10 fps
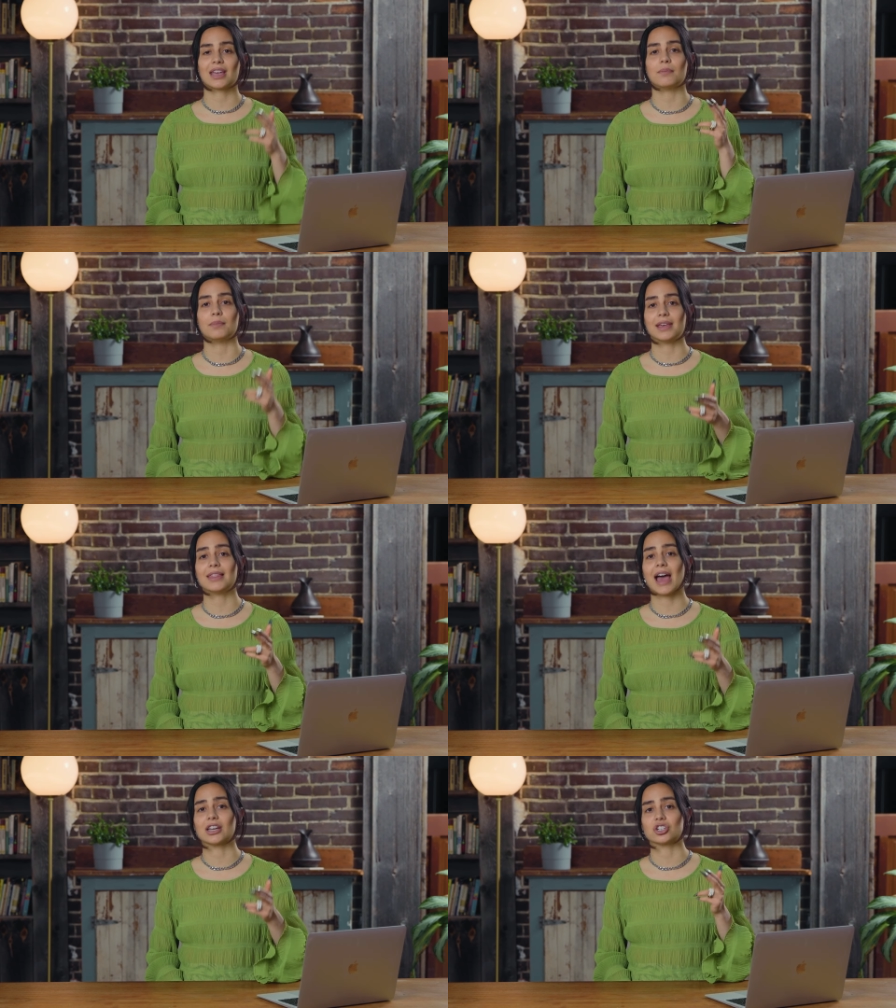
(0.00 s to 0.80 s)
can be
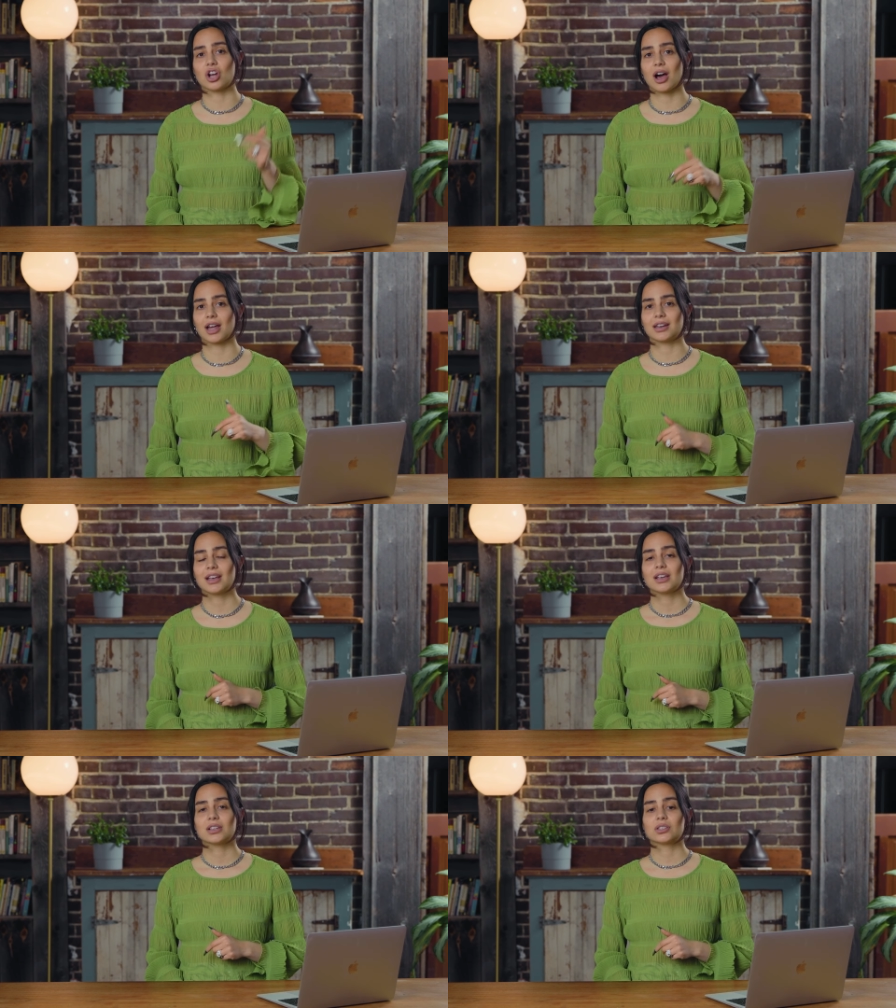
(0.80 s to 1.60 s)
that shot.
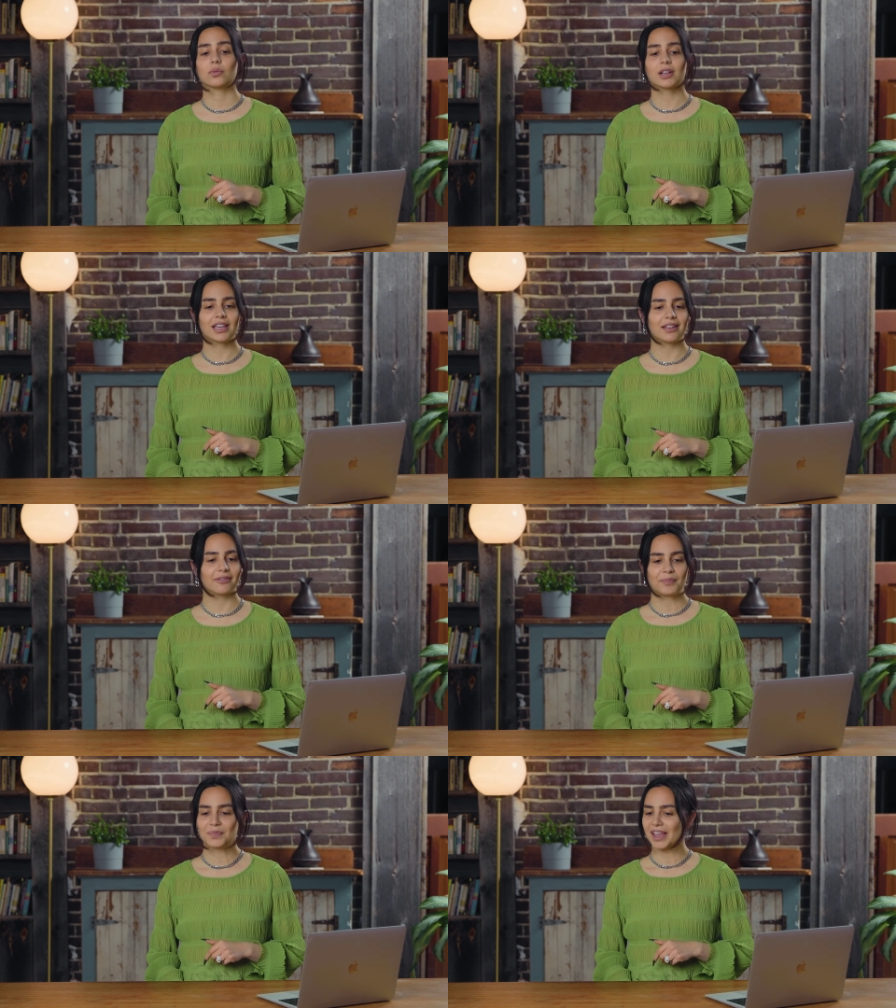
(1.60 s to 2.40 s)
So, really,
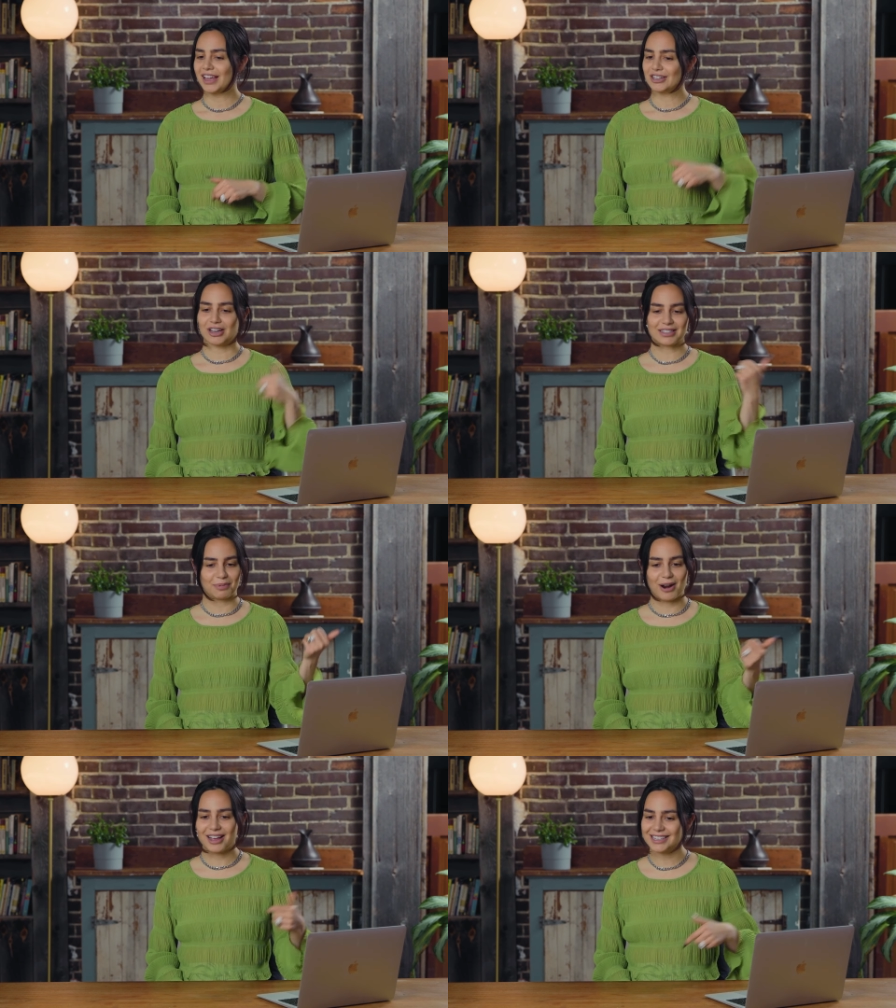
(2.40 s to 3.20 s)
trust the
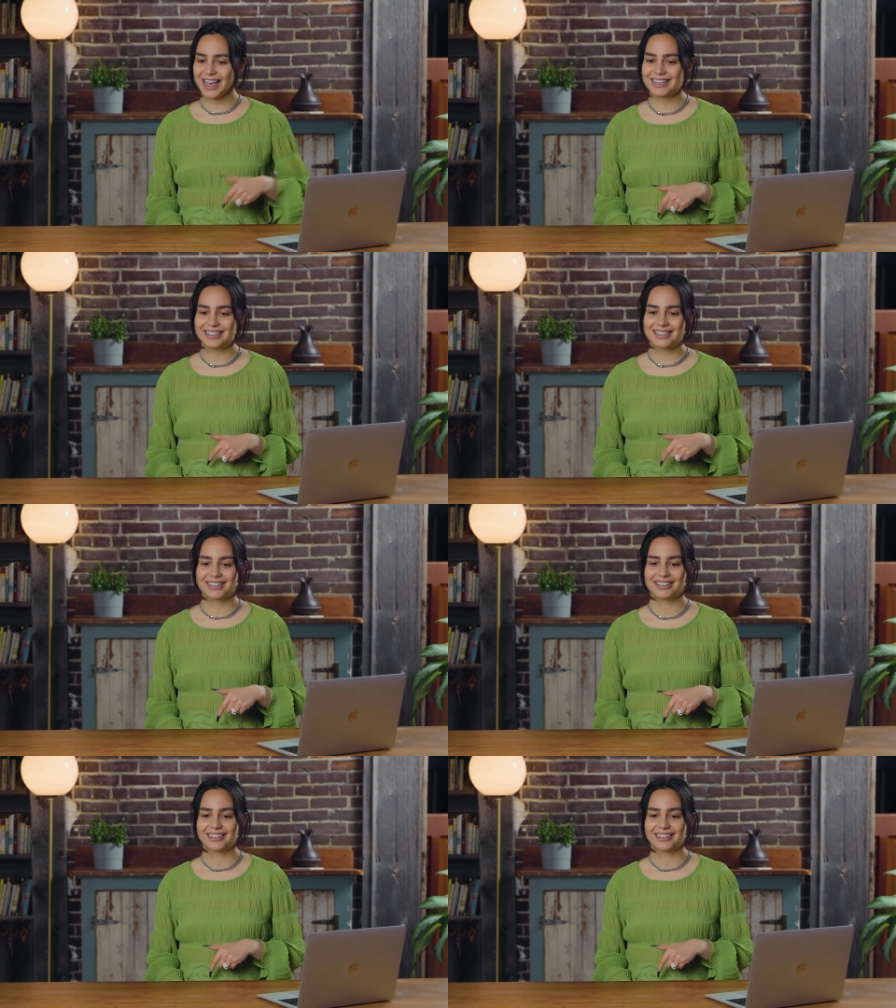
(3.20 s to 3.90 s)
process,